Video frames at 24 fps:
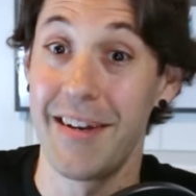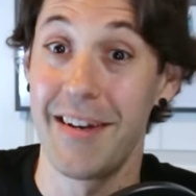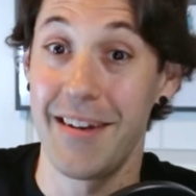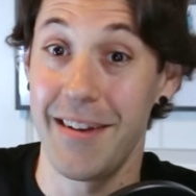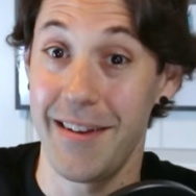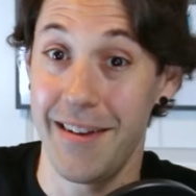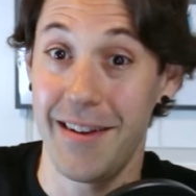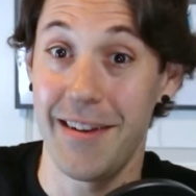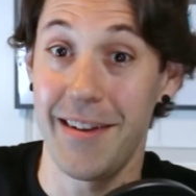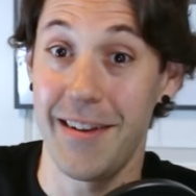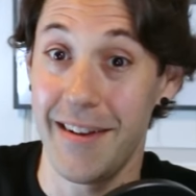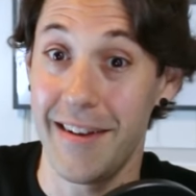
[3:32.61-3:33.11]

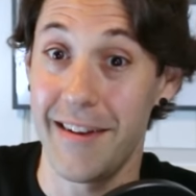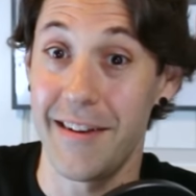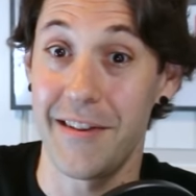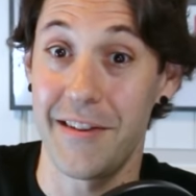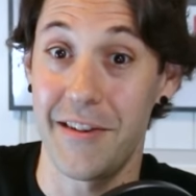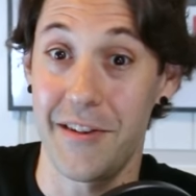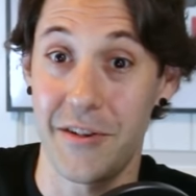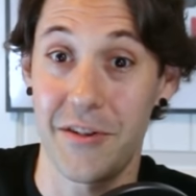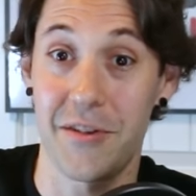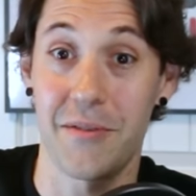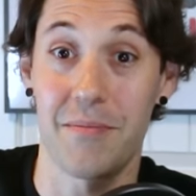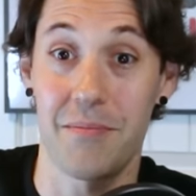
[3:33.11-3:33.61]
It is.
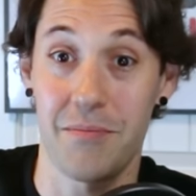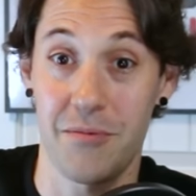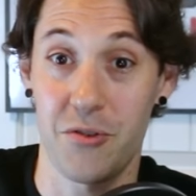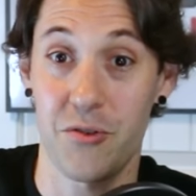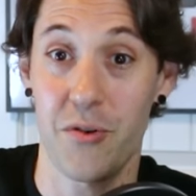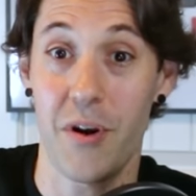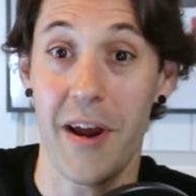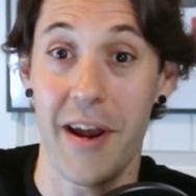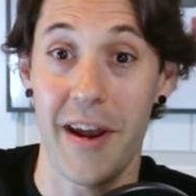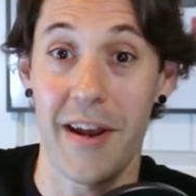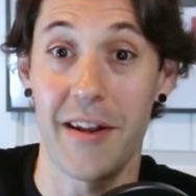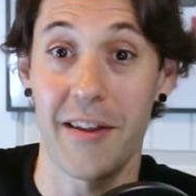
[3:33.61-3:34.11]
You should
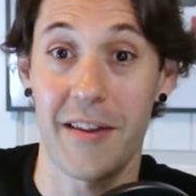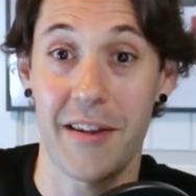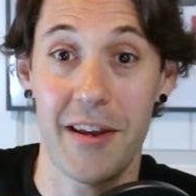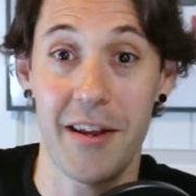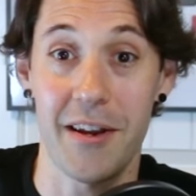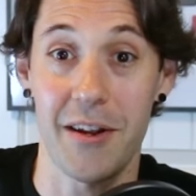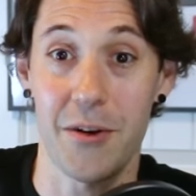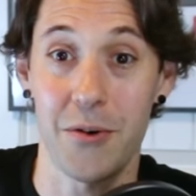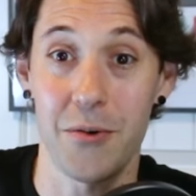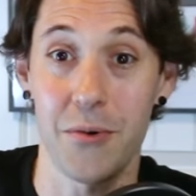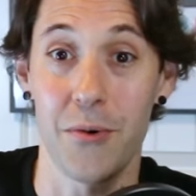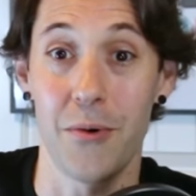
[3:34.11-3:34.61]
try it. It's
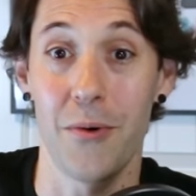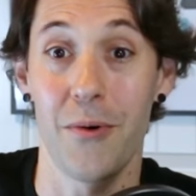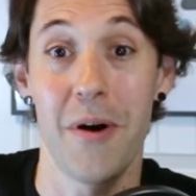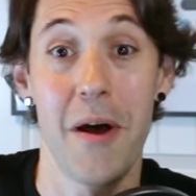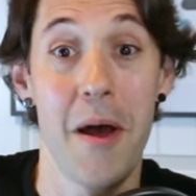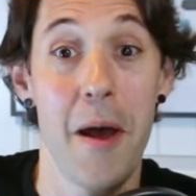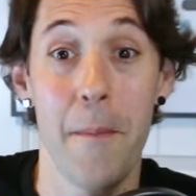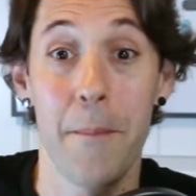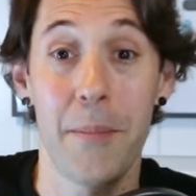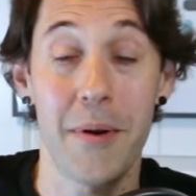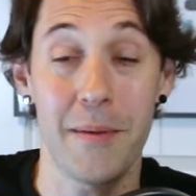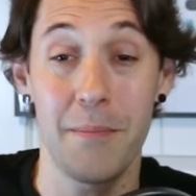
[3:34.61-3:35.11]
kind of cool.
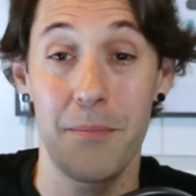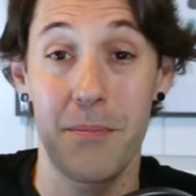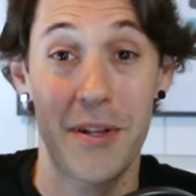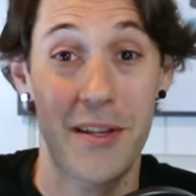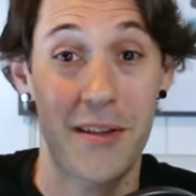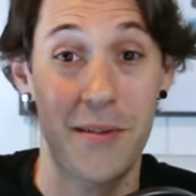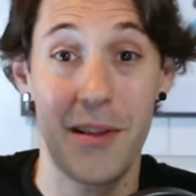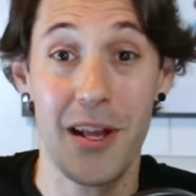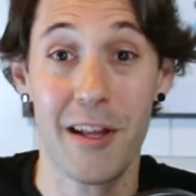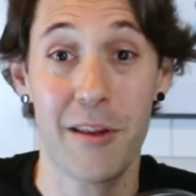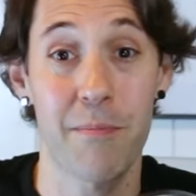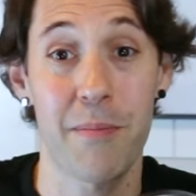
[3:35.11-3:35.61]
But
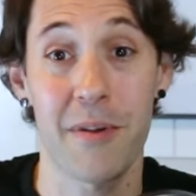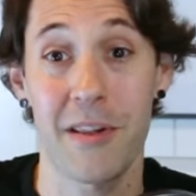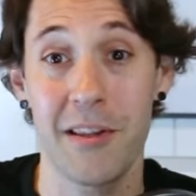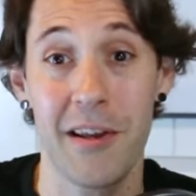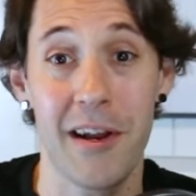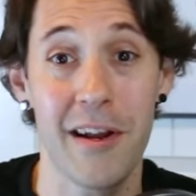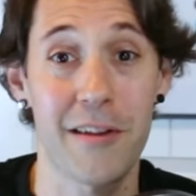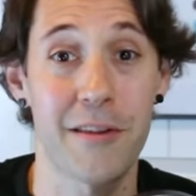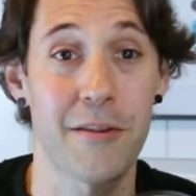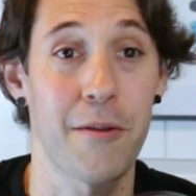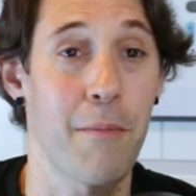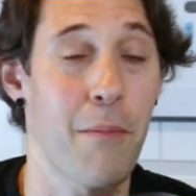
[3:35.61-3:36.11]
that's
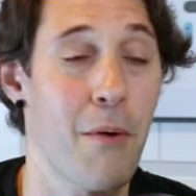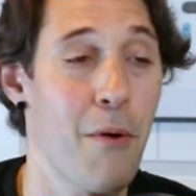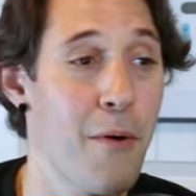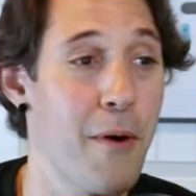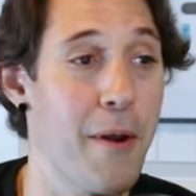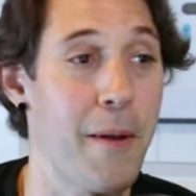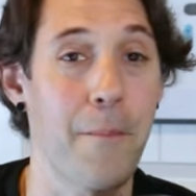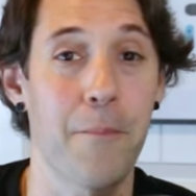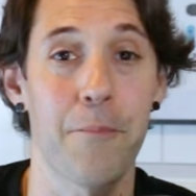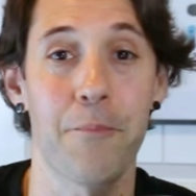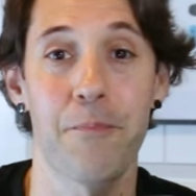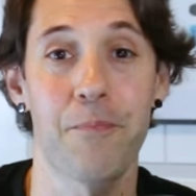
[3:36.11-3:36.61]
besides the
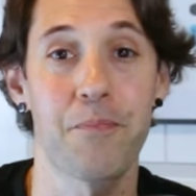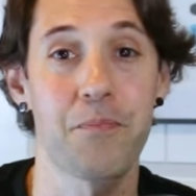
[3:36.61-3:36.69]
point.